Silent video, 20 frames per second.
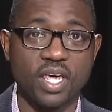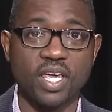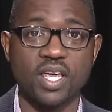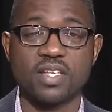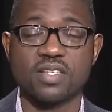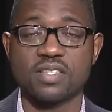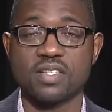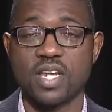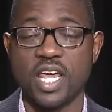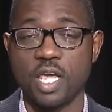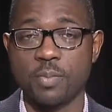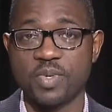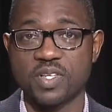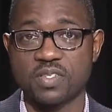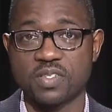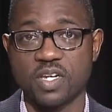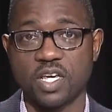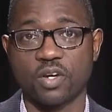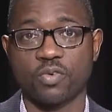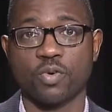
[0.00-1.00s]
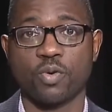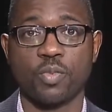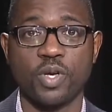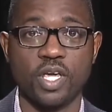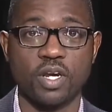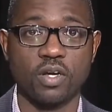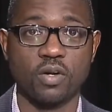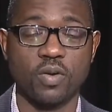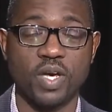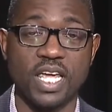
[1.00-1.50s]
His name is Nick
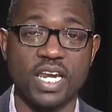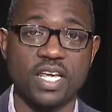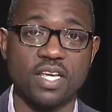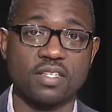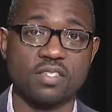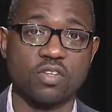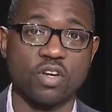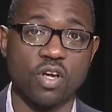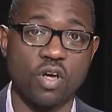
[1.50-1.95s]
Romito, and he's the